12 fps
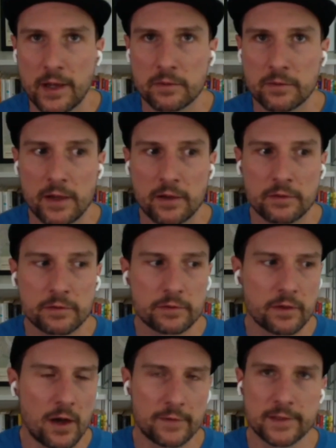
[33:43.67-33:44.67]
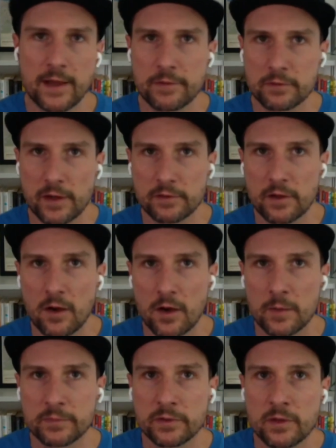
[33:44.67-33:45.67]
a race, often have the race
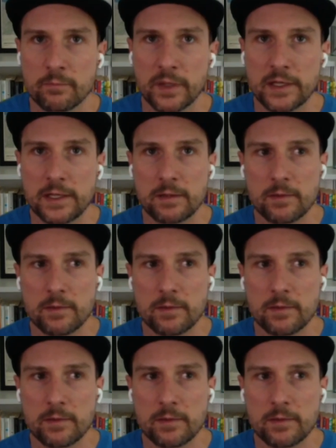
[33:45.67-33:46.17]
comped, but